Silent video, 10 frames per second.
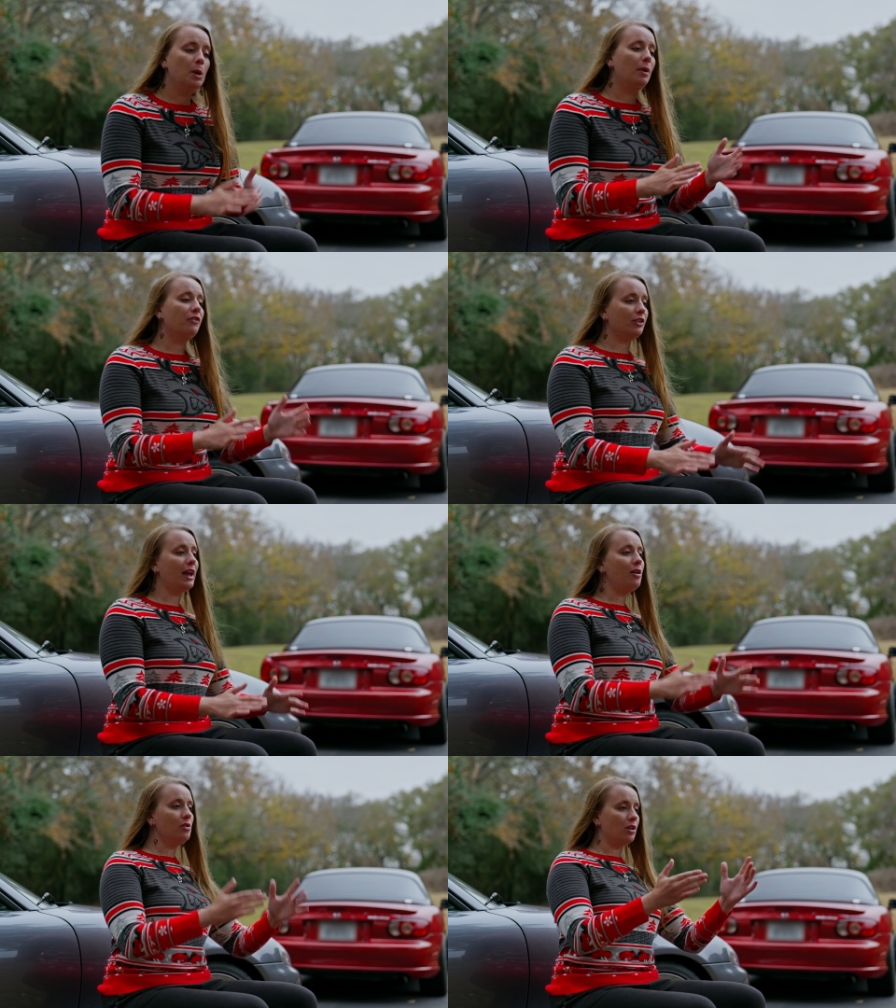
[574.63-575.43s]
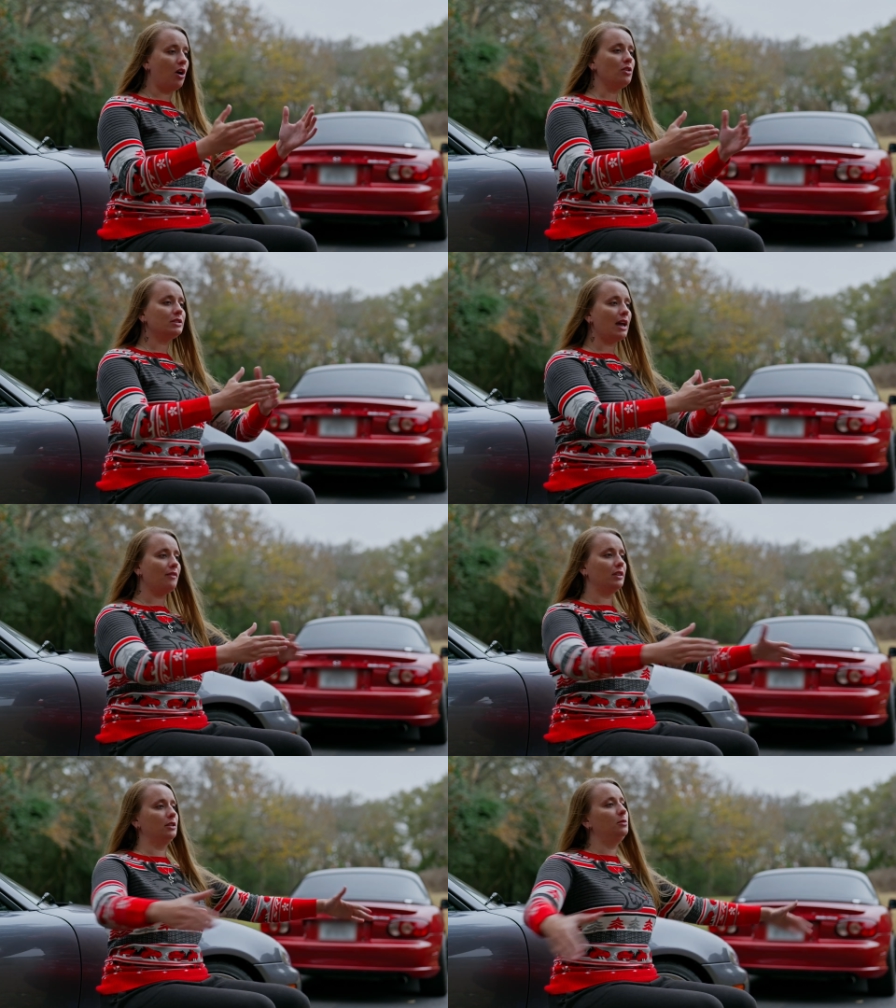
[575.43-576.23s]
But for now, cars
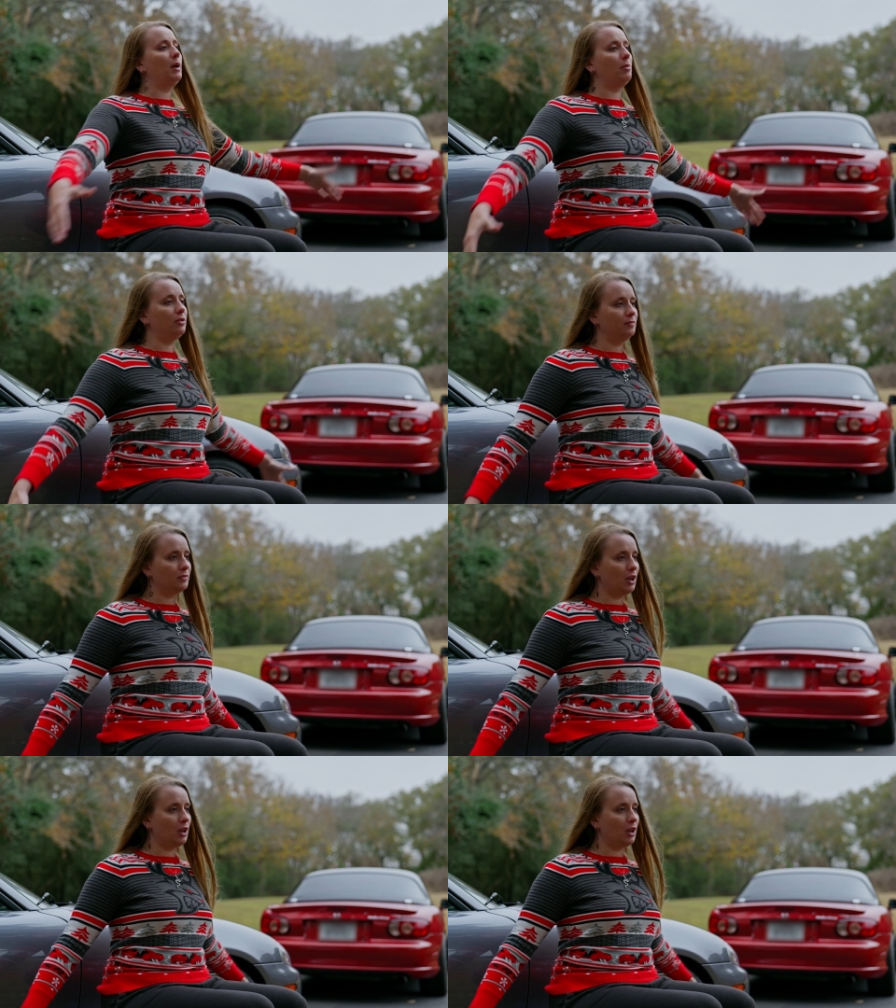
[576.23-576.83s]
have a little bubble